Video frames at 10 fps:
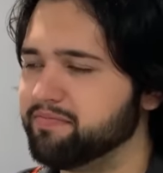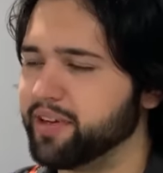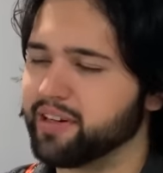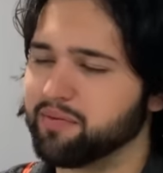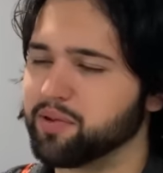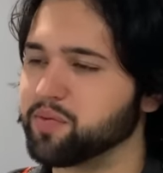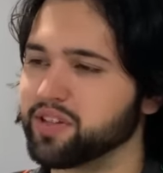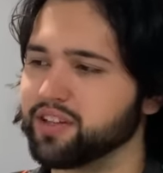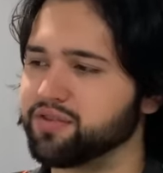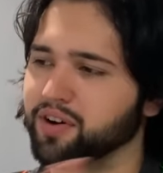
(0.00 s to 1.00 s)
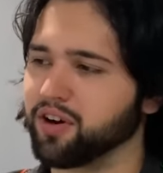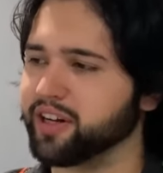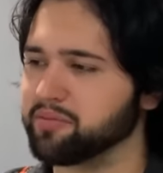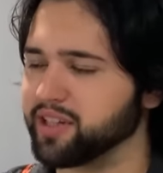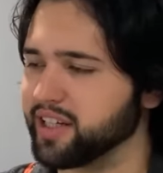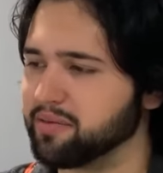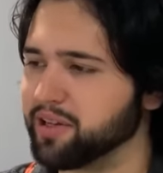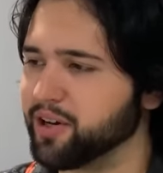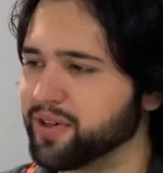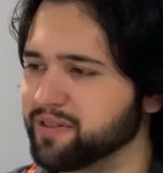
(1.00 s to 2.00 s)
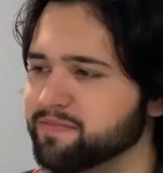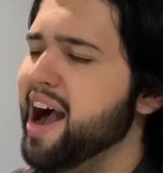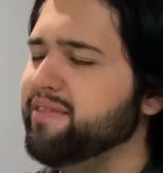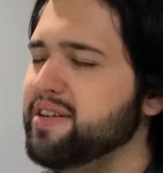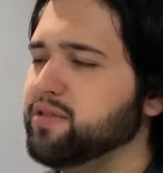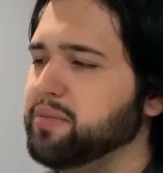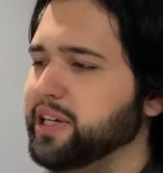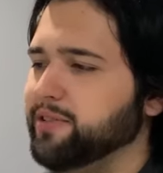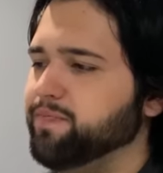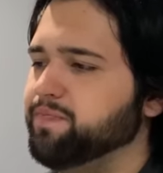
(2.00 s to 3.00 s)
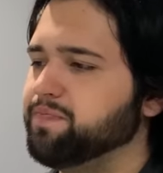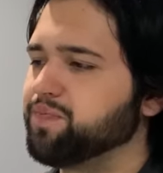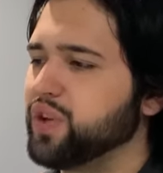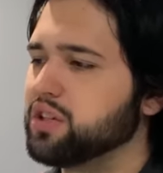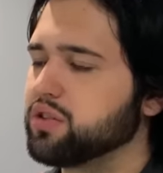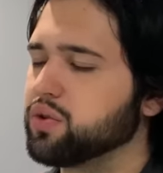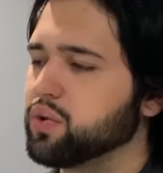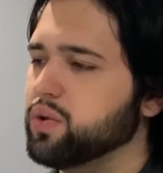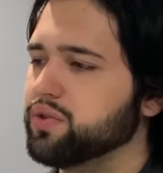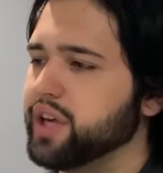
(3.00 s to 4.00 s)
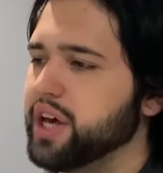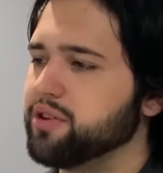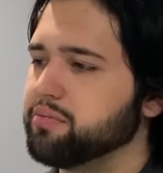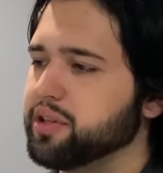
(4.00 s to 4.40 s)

But, I mean, we're this far in, I'm gonna keep going. I've never been cruel to other